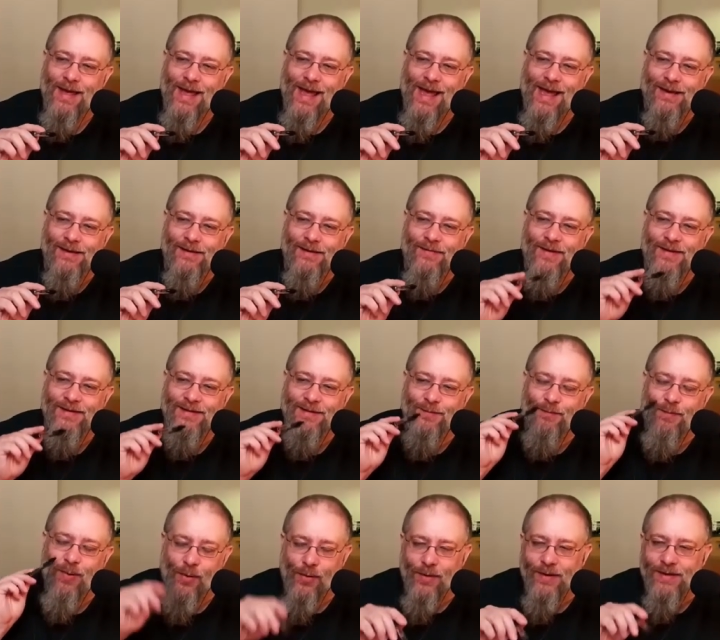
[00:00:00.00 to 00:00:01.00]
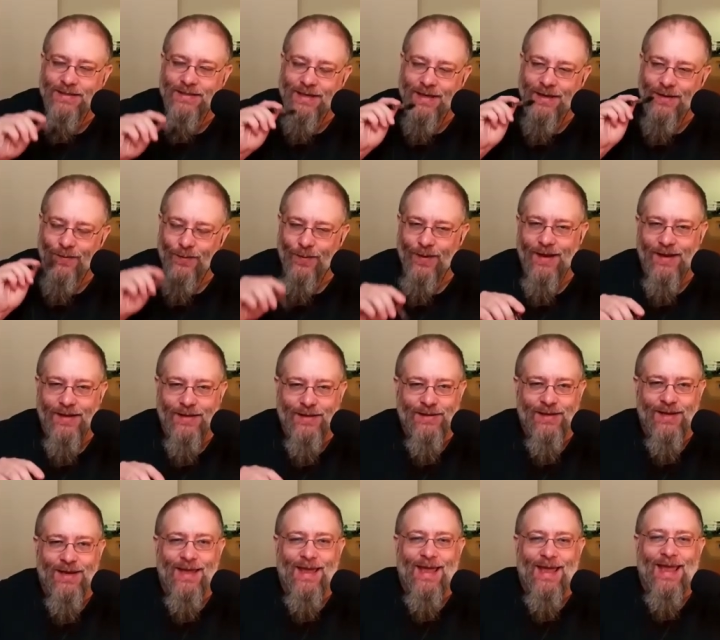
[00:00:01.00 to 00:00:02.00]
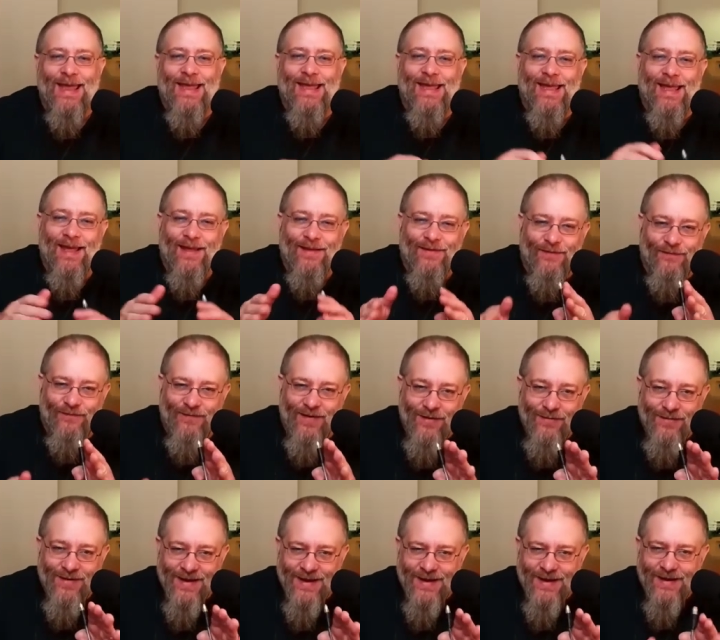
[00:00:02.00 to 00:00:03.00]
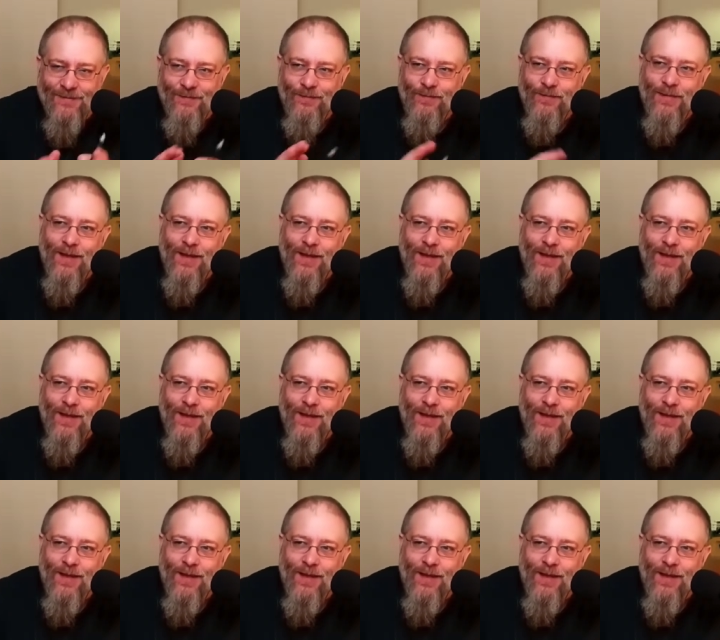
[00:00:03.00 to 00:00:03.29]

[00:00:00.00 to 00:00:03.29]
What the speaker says: and there's a point at which it gets very.